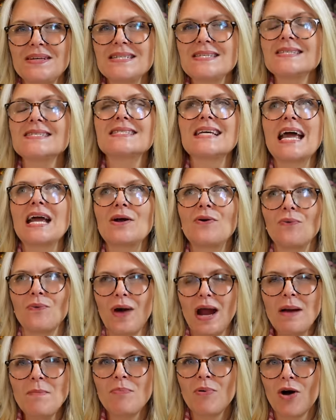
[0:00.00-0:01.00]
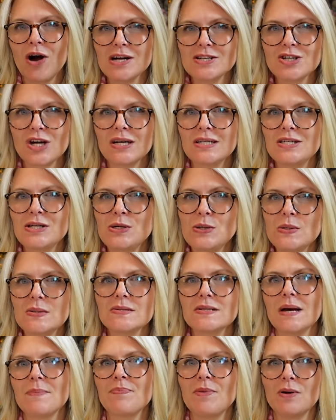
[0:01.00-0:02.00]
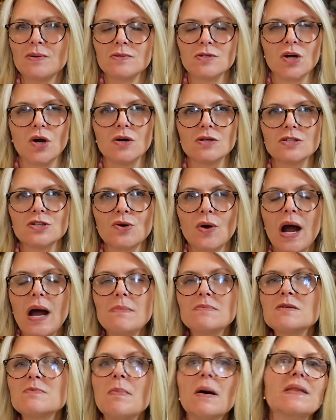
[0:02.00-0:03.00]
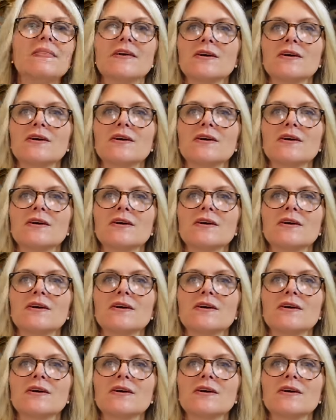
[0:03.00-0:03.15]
This is a great project to use up those yarn scraps but